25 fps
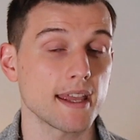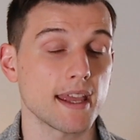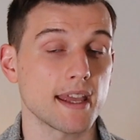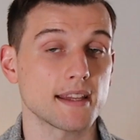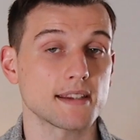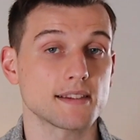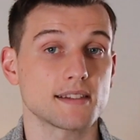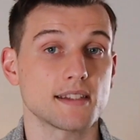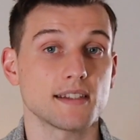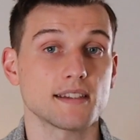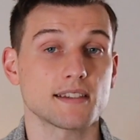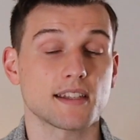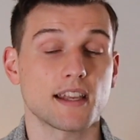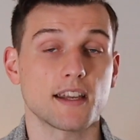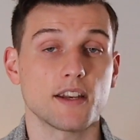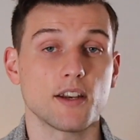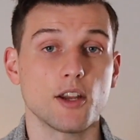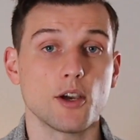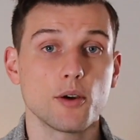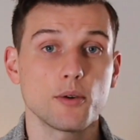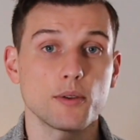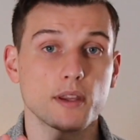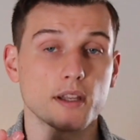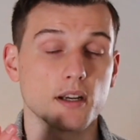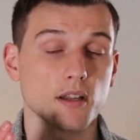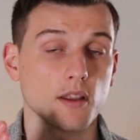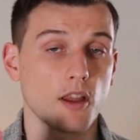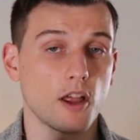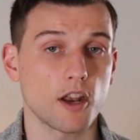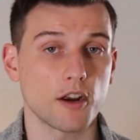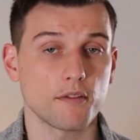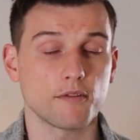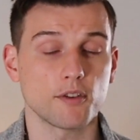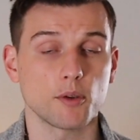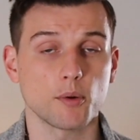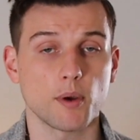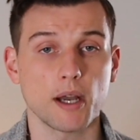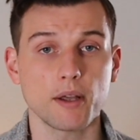and since I know that a lot
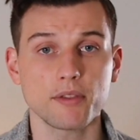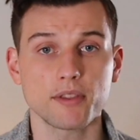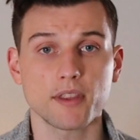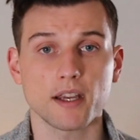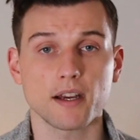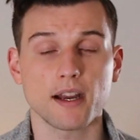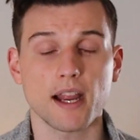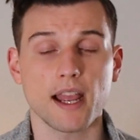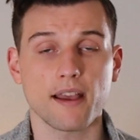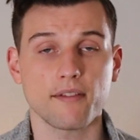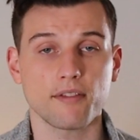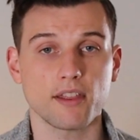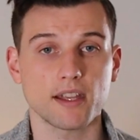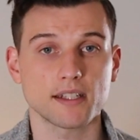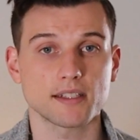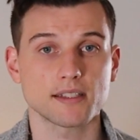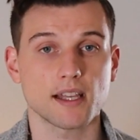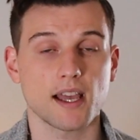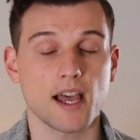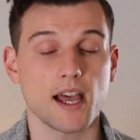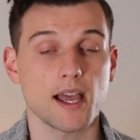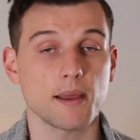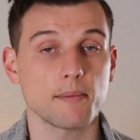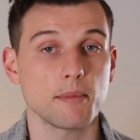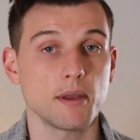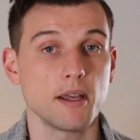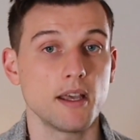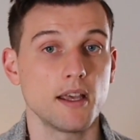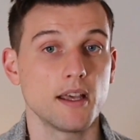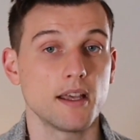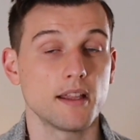of you out there have that time,